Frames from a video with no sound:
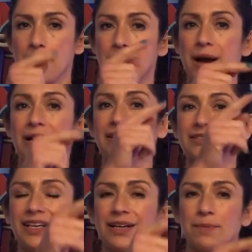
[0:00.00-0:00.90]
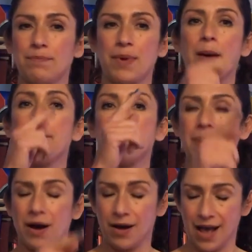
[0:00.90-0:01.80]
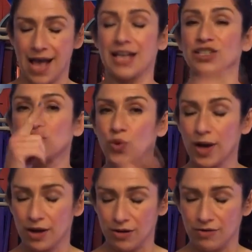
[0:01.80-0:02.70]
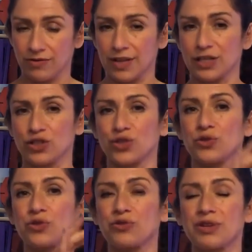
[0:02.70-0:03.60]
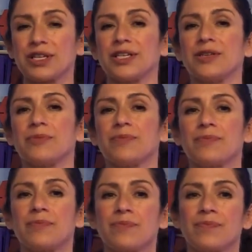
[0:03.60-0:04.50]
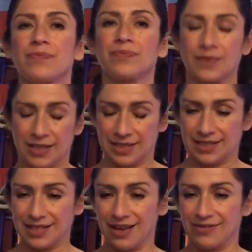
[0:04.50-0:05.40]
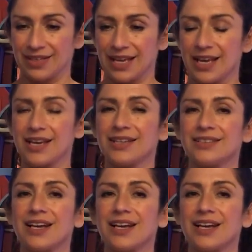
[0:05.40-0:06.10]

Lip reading: Ta-ka-tan, bum, bum, and 12, 1, 2, 3. 7, 8,